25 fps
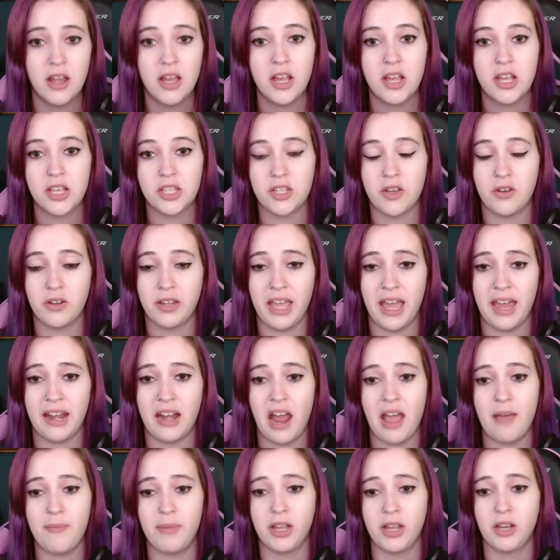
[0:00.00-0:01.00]
So again,
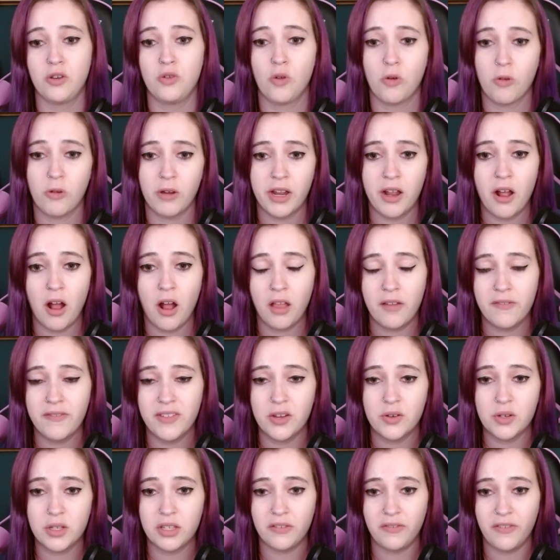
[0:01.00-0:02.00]
I'm ignoring all of
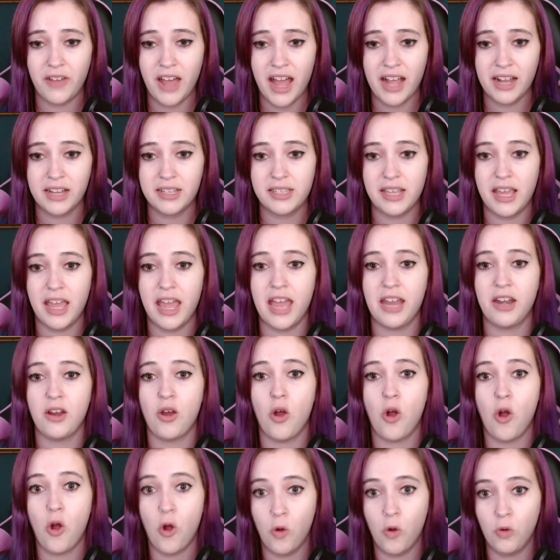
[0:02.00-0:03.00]
those facts and
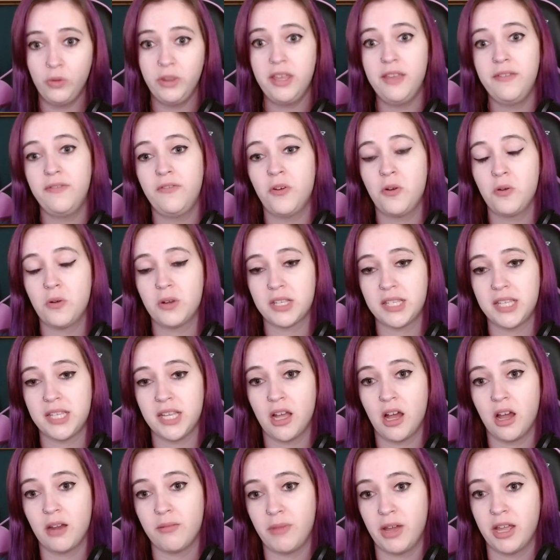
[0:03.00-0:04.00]
only focusing
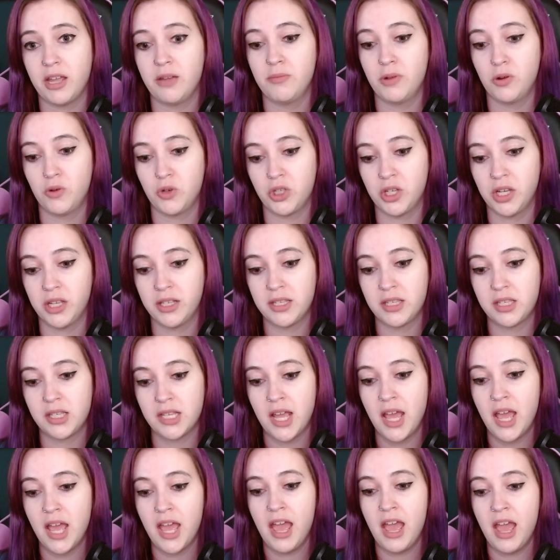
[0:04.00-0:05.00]
on my emotions.
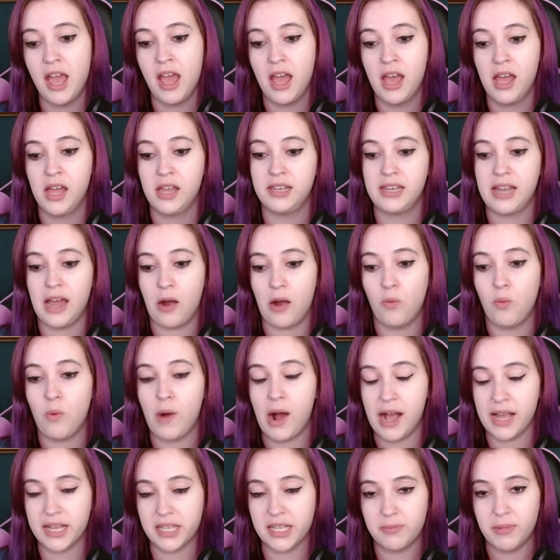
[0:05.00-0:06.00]
Now,
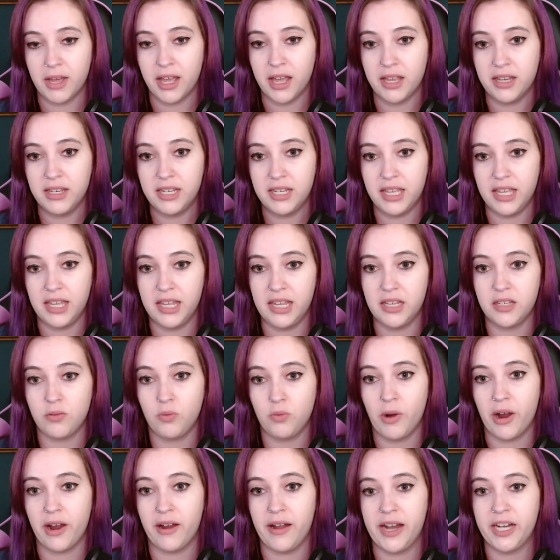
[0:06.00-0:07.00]
wise mind is
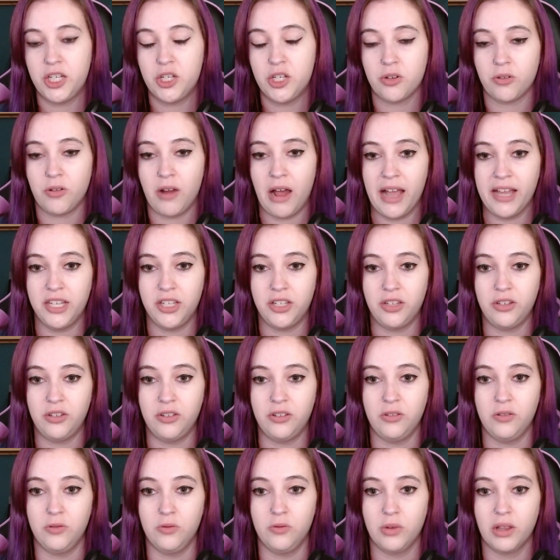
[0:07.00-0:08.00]
where I try
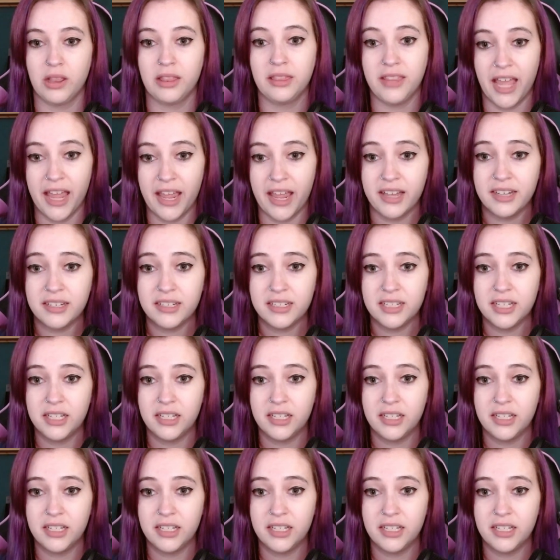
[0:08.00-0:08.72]
to land